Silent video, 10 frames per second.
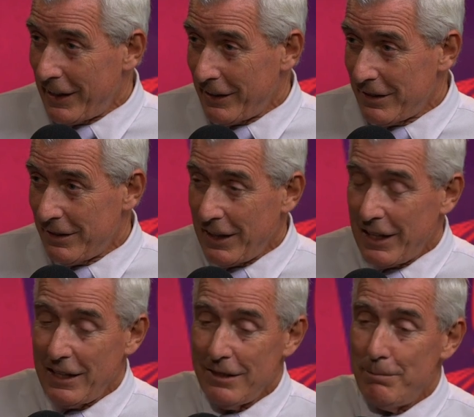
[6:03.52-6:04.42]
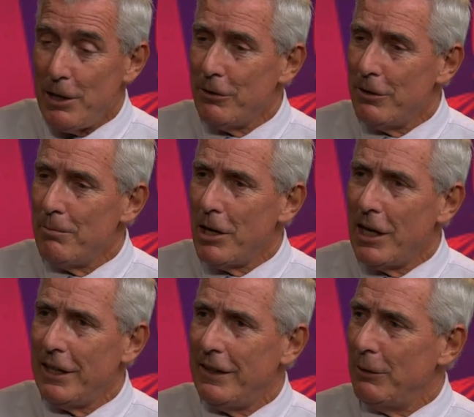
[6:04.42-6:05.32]
at it. And bear in
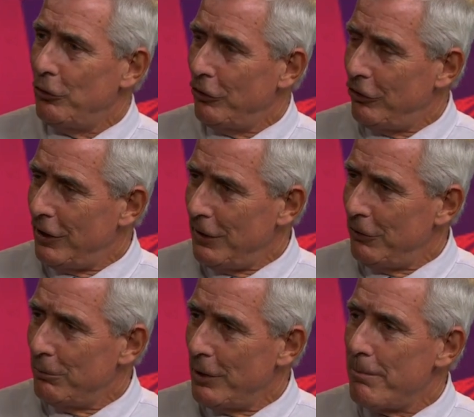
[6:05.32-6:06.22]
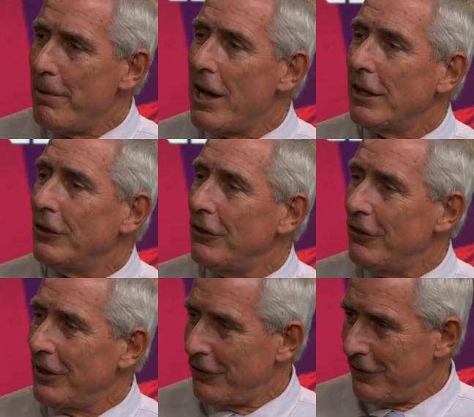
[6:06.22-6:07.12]
mind, that was achieved with about
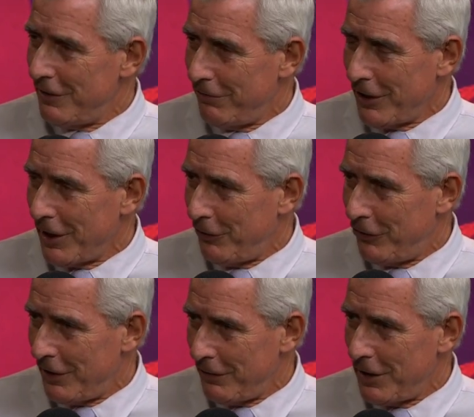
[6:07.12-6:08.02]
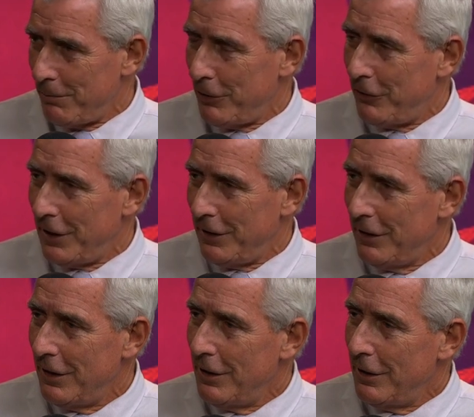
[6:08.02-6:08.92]
65-70%
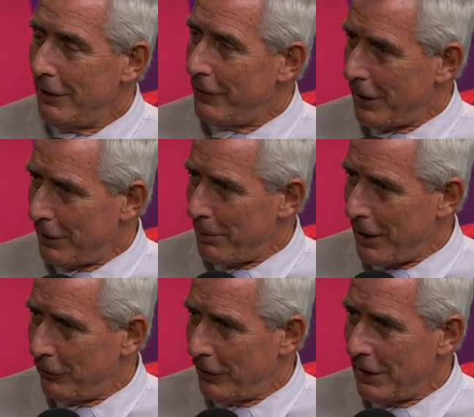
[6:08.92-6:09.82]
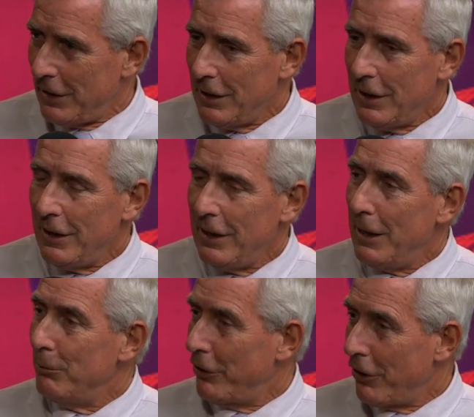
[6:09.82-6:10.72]
of our capacity
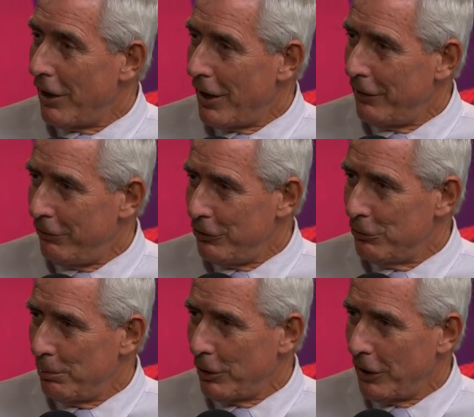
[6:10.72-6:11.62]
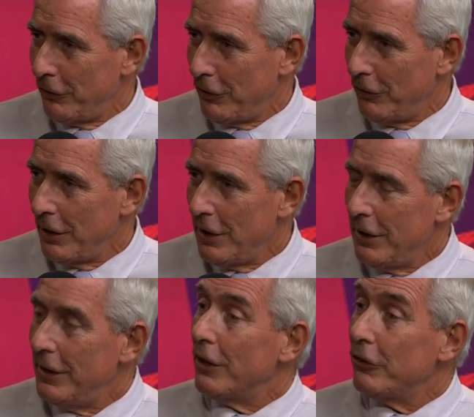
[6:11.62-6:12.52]
and with higher fuel prices.
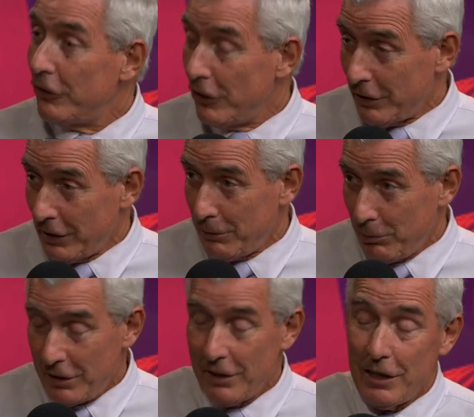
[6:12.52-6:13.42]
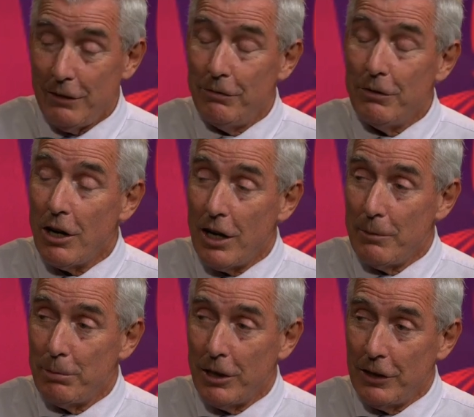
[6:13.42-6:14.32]
Now, certainly we did have
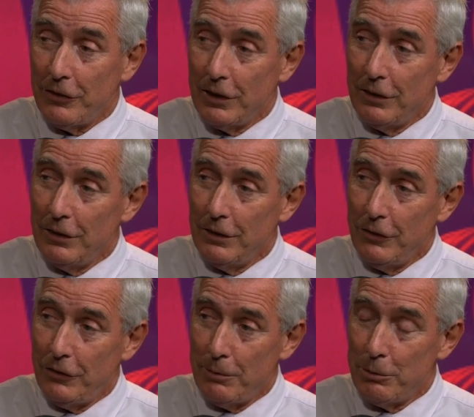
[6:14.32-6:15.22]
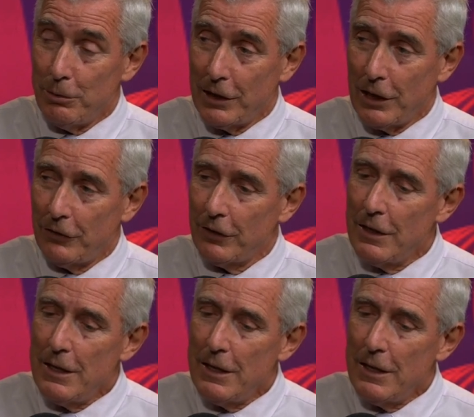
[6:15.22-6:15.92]
higher pricing supporting us.